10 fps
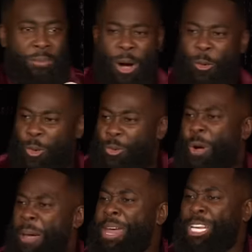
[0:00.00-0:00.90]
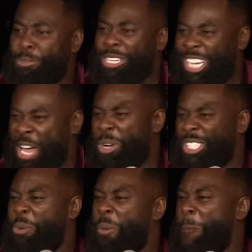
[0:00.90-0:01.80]
But women especially, they
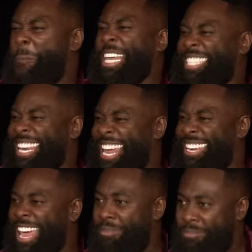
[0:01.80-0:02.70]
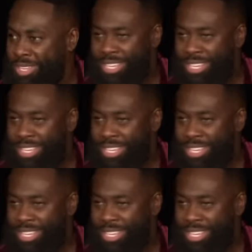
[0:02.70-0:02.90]
want someone better than them.